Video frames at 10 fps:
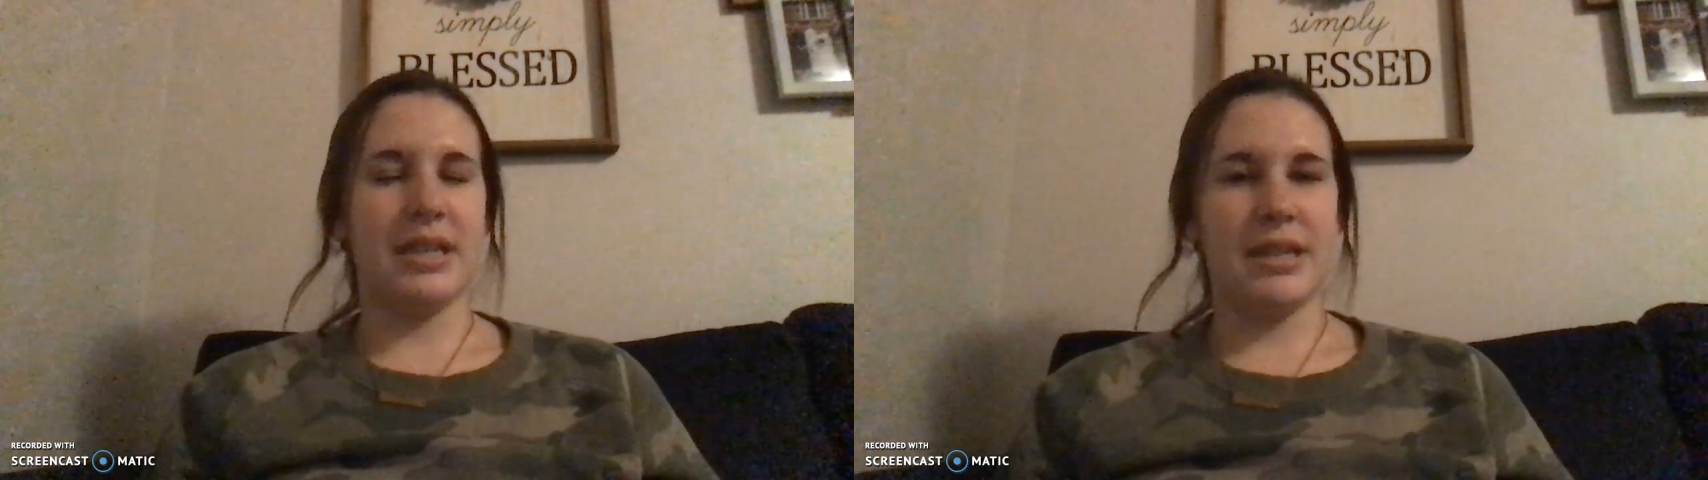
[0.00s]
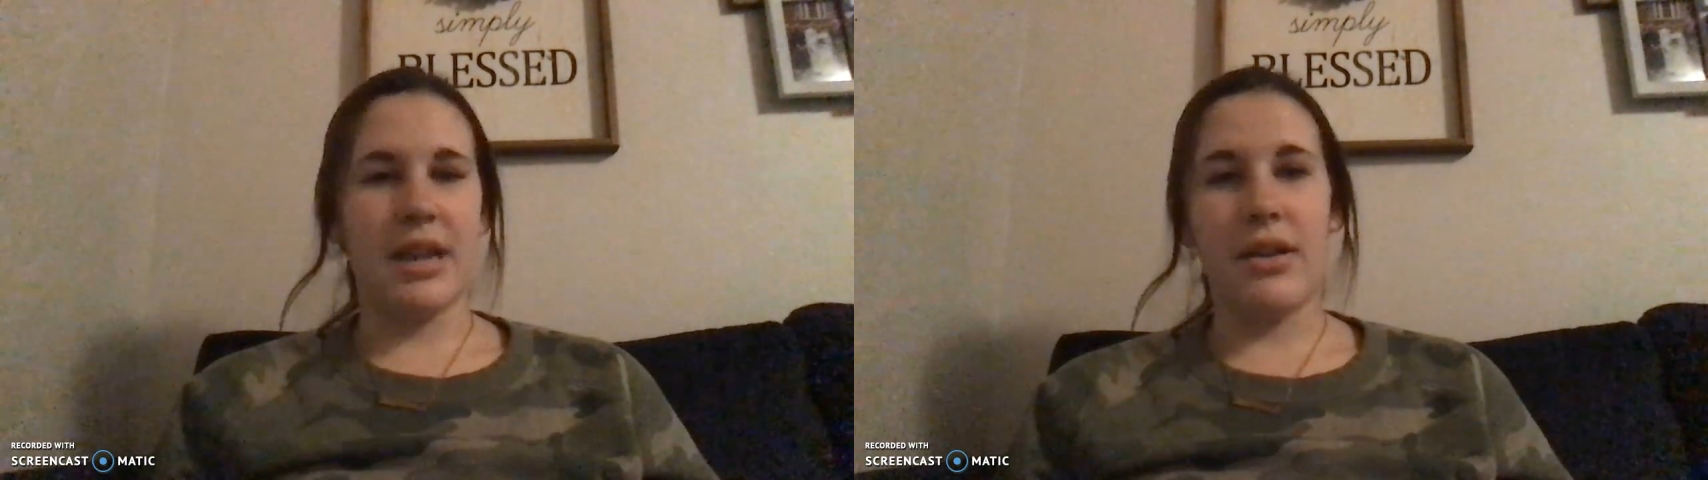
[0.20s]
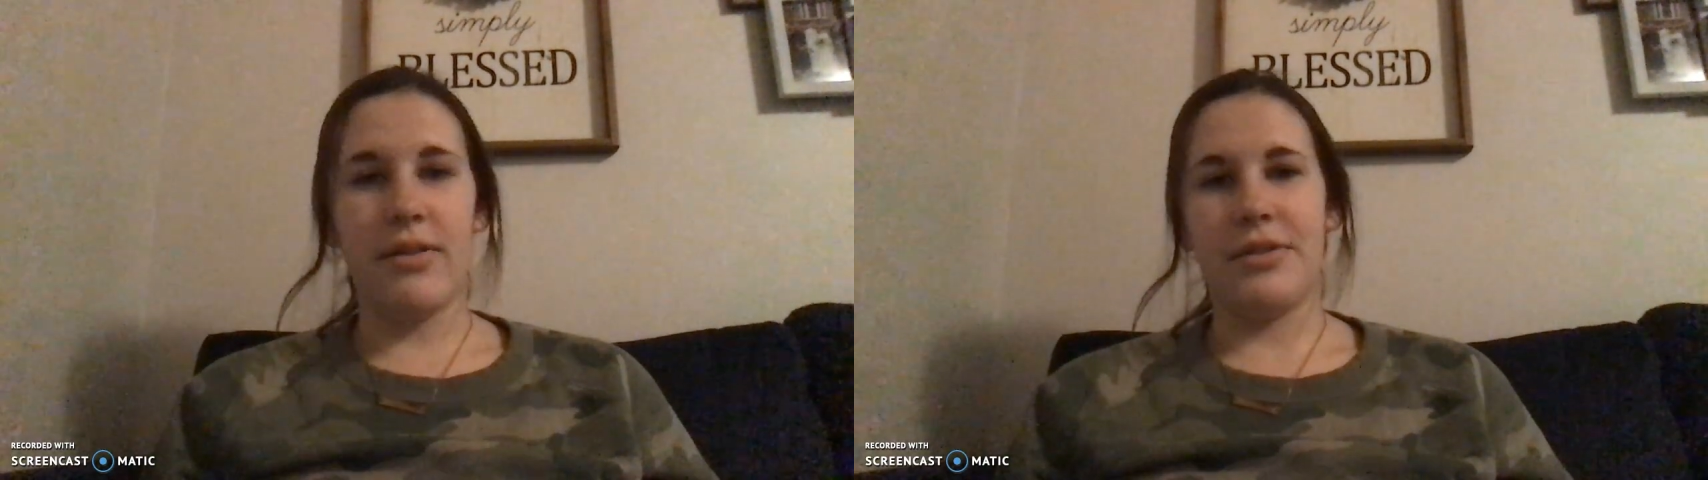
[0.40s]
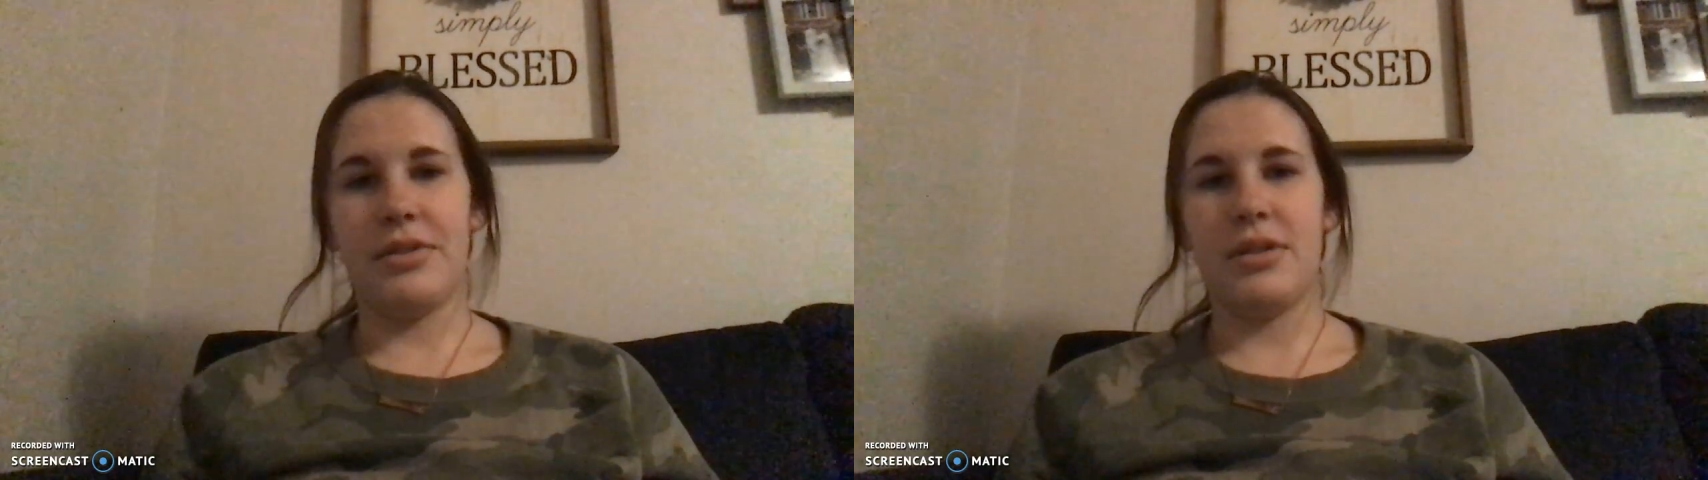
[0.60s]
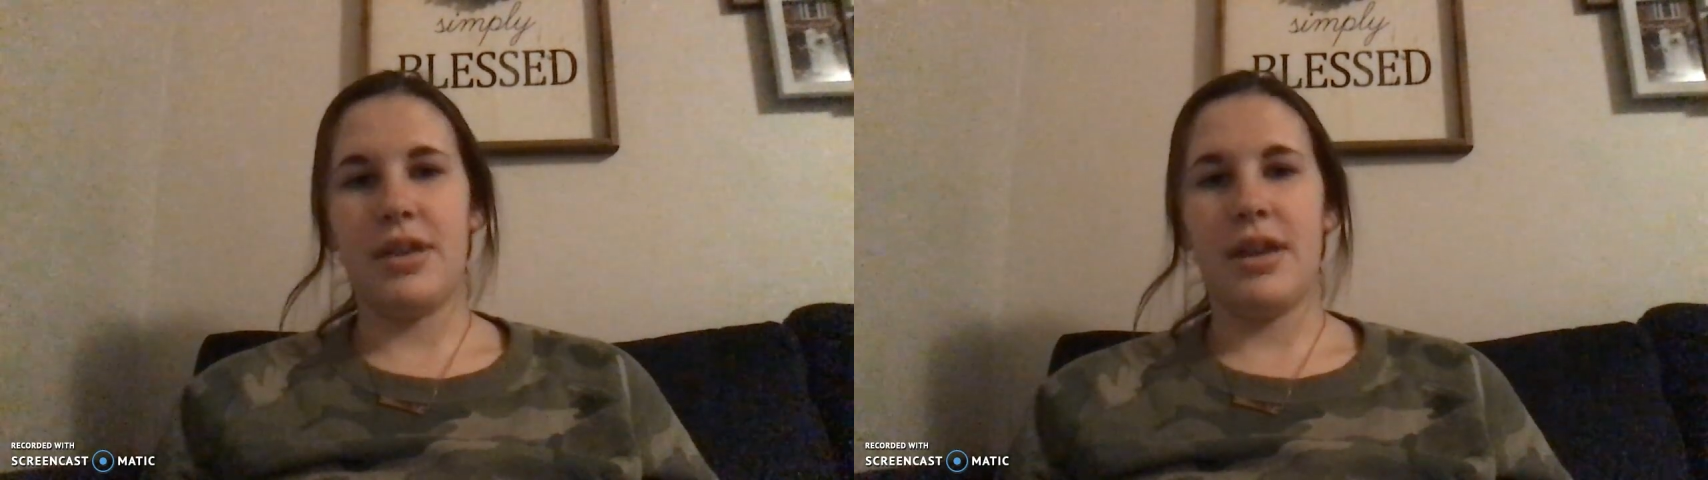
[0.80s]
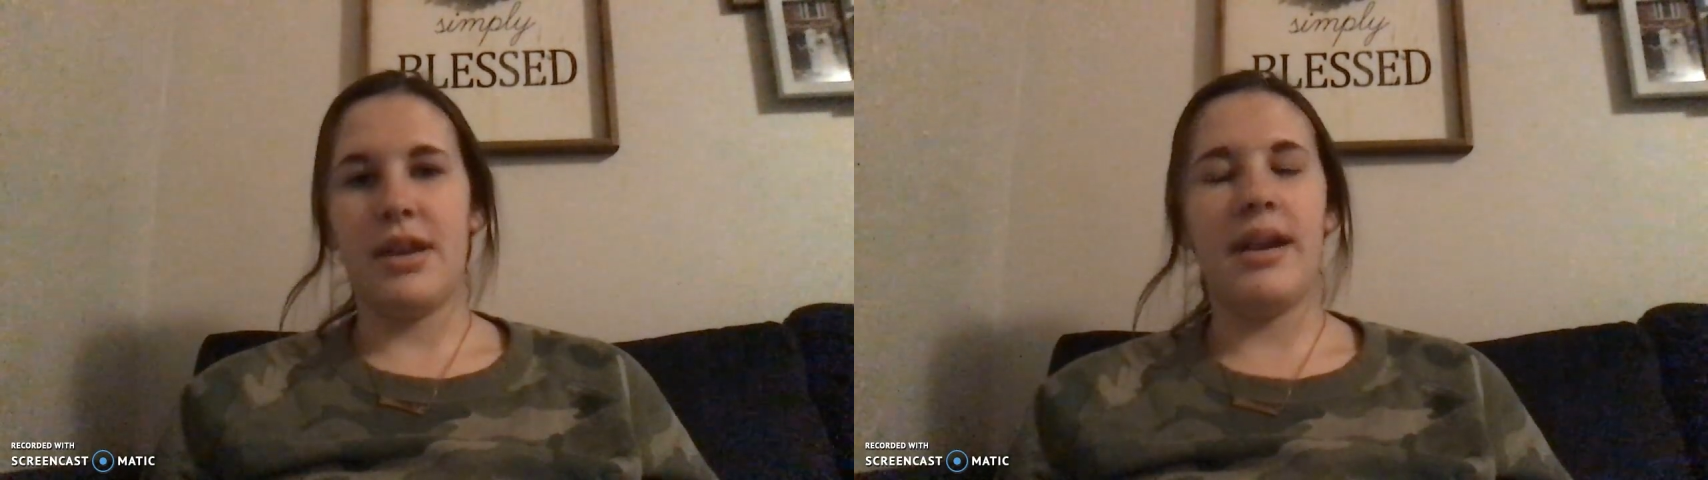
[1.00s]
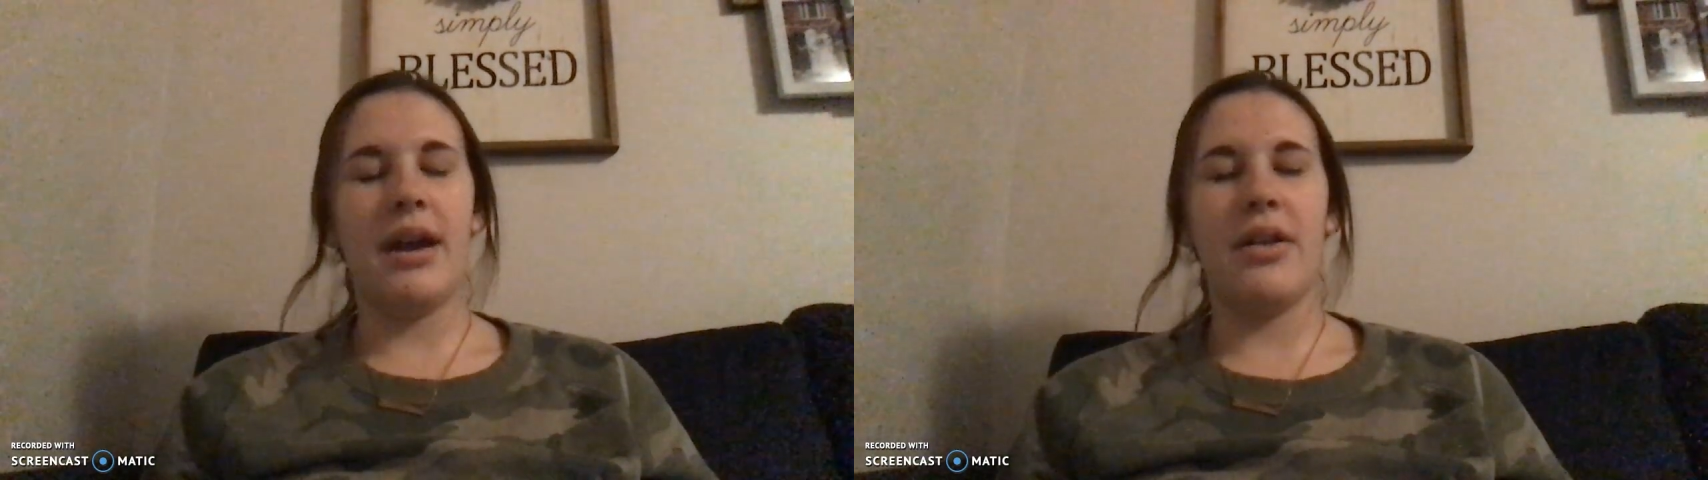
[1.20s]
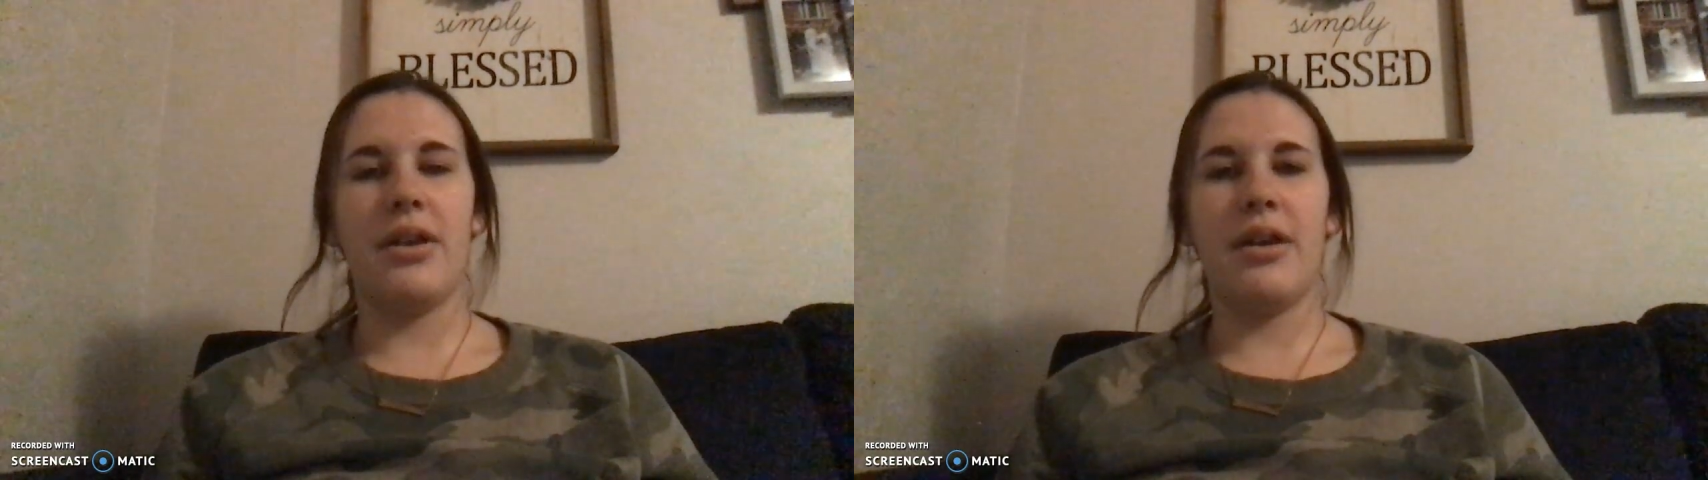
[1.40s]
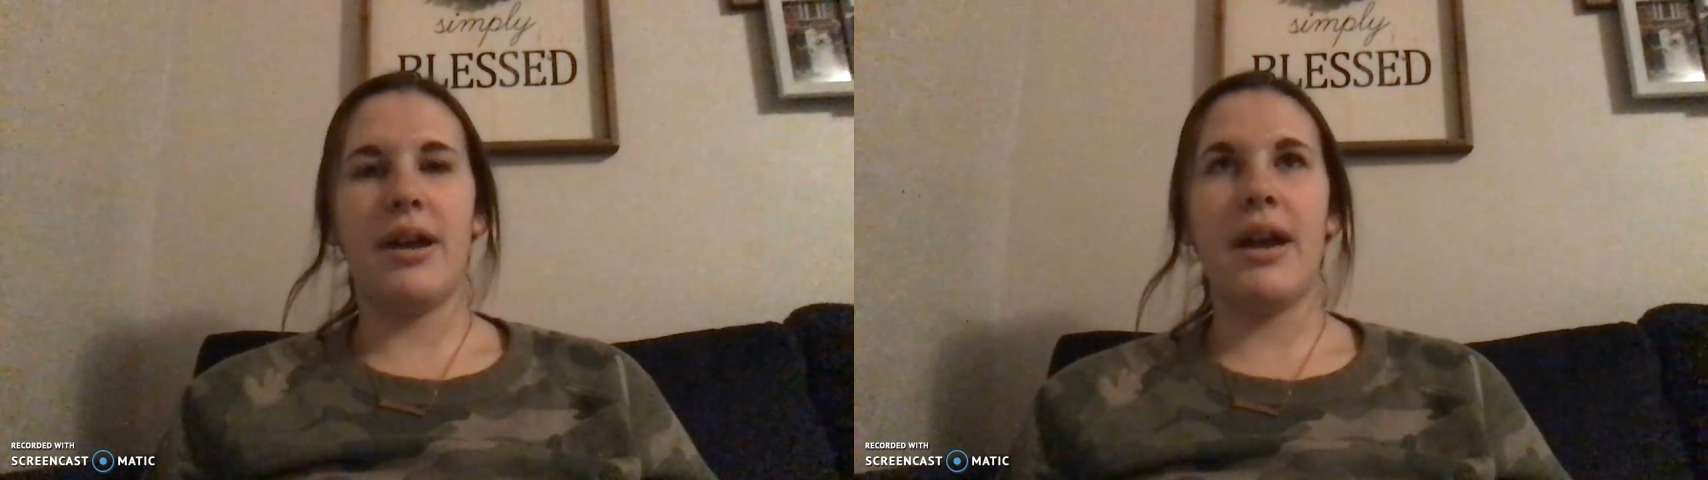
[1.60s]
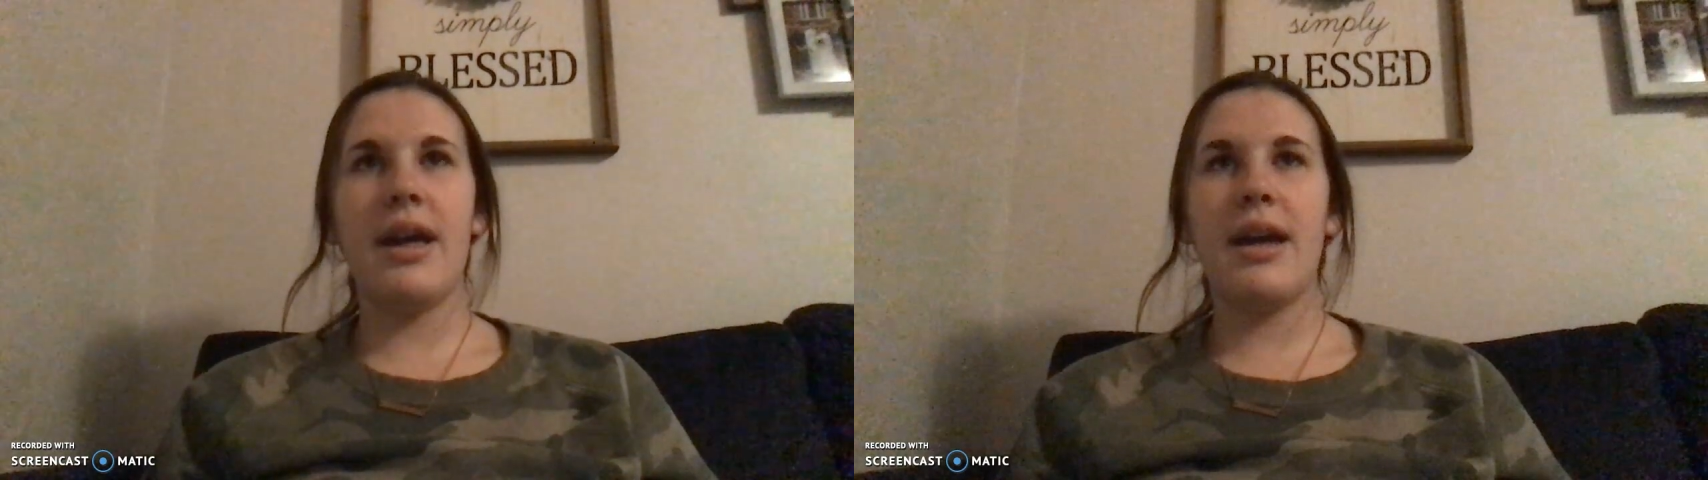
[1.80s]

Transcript: State University and how they're